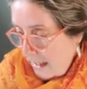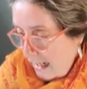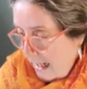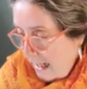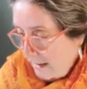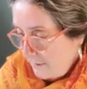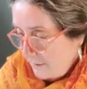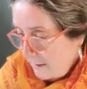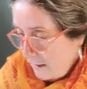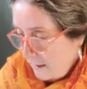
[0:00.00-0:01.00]
And
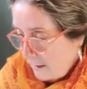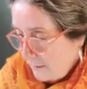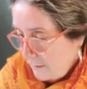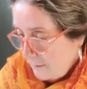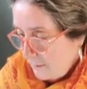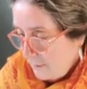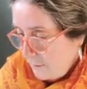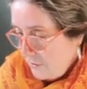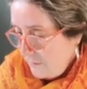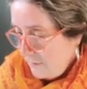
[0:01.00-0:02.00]

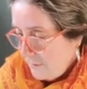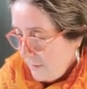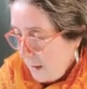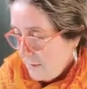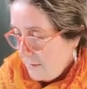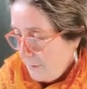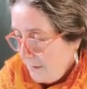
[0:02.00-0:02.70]
she's excited to be